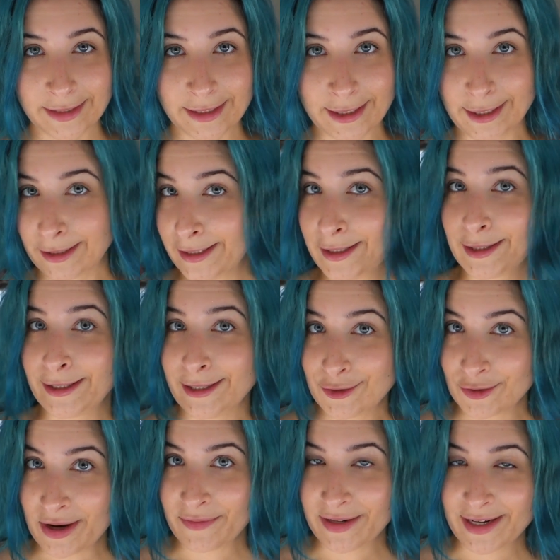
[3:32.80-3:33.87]
illegally
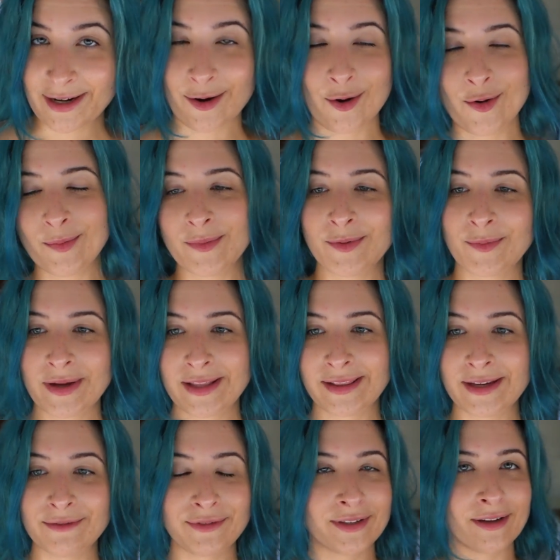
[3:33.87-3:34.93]
driving it home. We
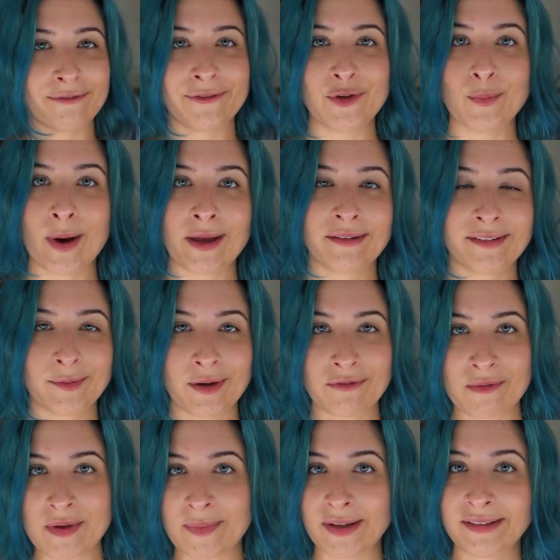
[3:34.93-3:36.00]
lived a few miles away
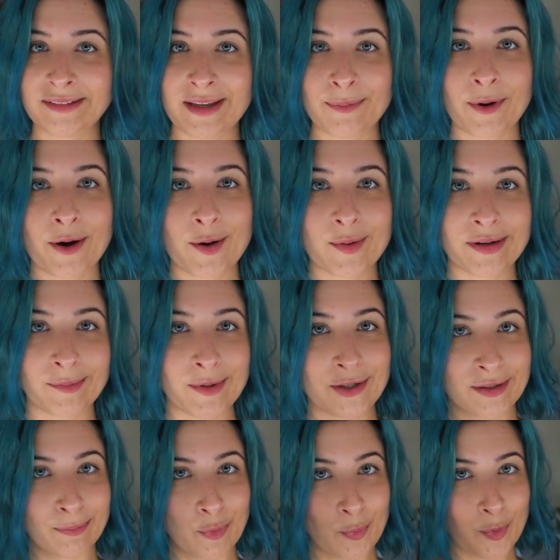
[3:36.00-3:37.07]
from the bus depot and we
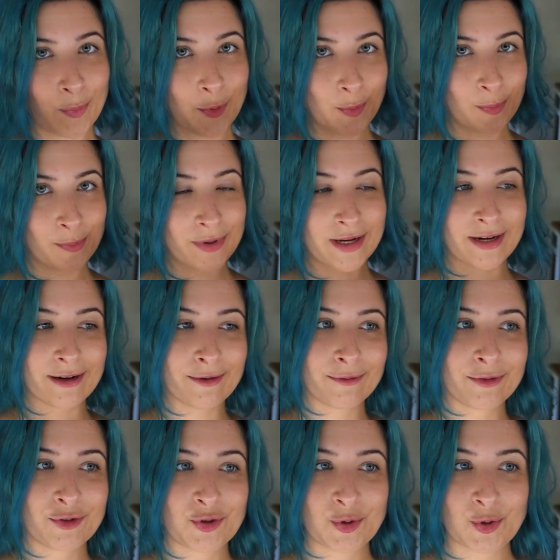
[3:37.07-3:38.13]
just, boop, boop, boop, you
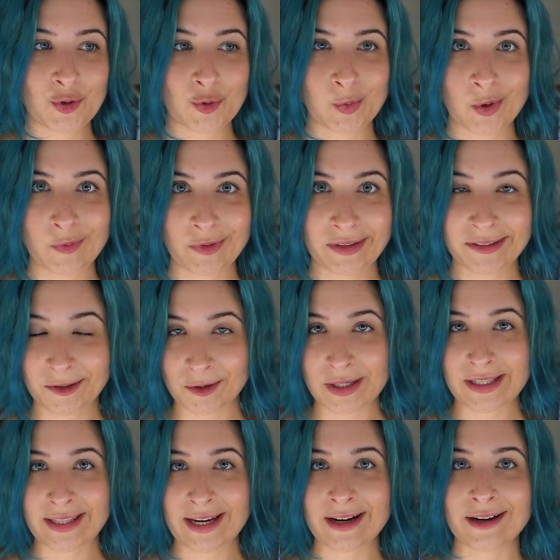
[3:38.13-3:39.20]
know, drove it
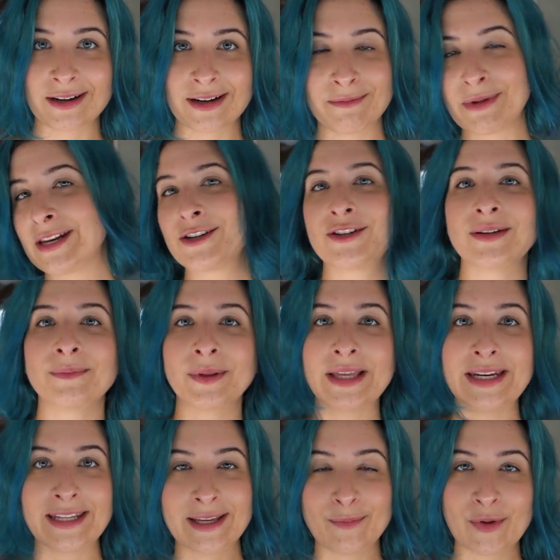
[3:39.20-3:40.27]
straight there and managed to
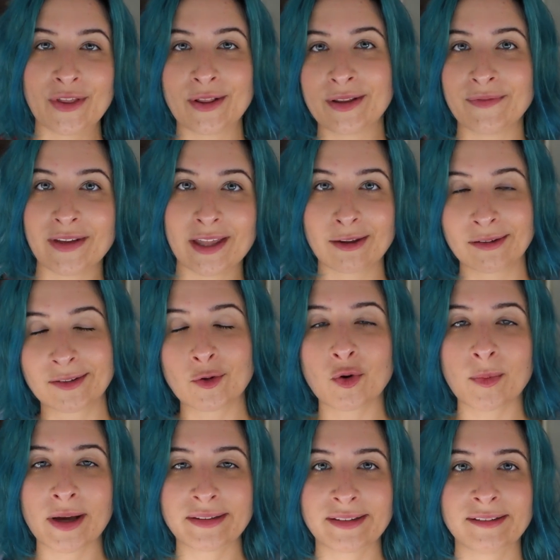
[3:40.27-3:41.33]
blend in with all of the other
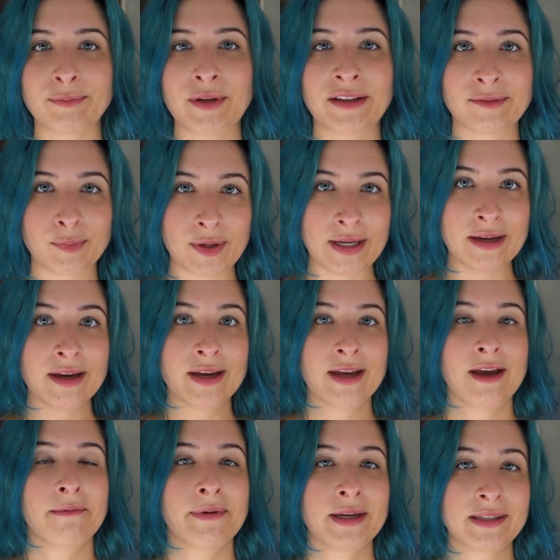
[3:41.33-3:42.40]
school buses because we
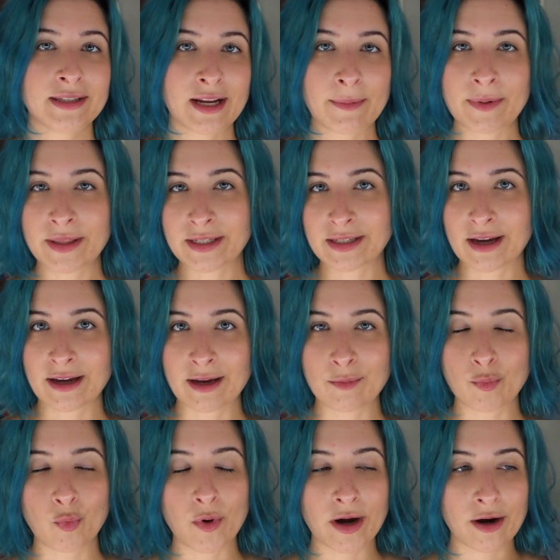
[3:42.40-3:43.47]
picked it up at the
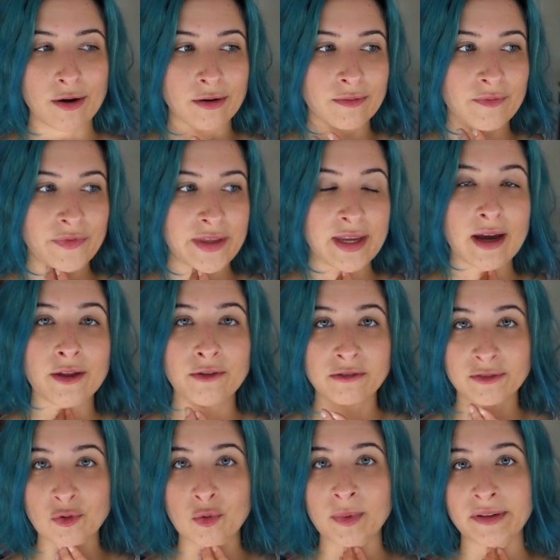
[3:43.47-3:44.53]
time where the other
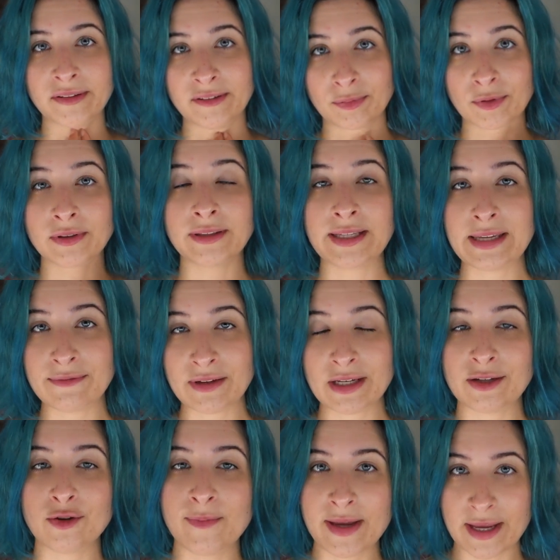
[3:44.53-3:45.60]
school buses were
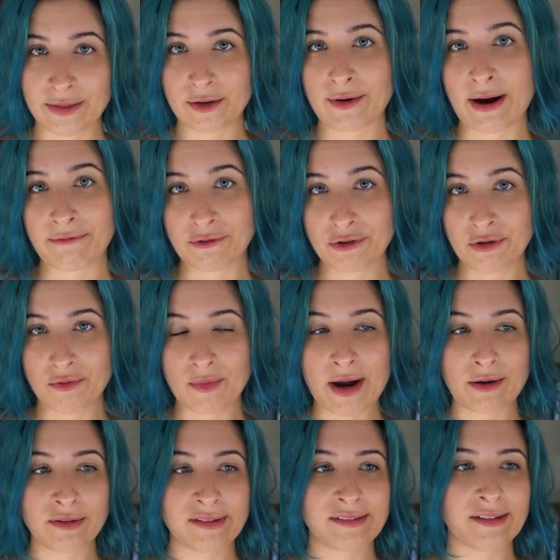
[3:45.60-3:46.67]
leaving to begin their afternoon
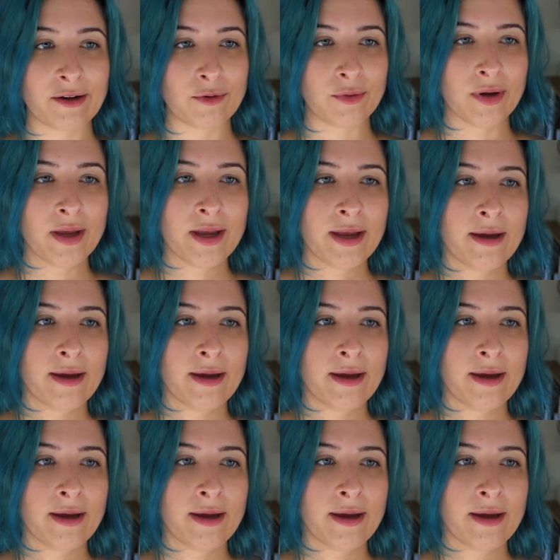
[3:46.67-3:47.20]
route. So,